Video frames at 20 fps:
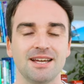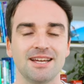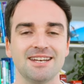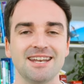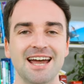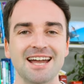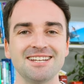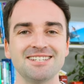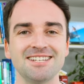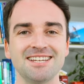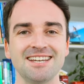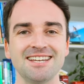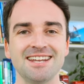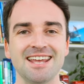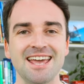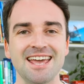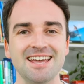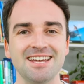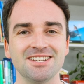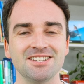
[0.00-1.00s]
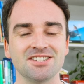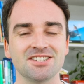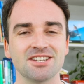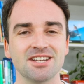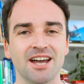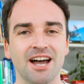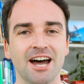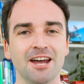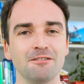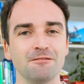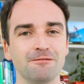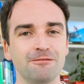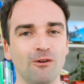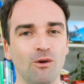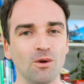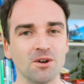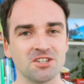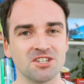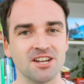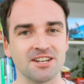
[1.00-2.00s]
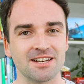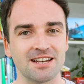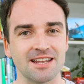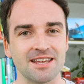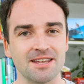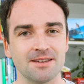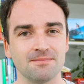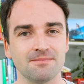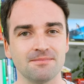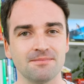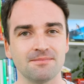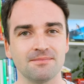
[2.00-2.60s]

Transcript: 19 is unfortunately.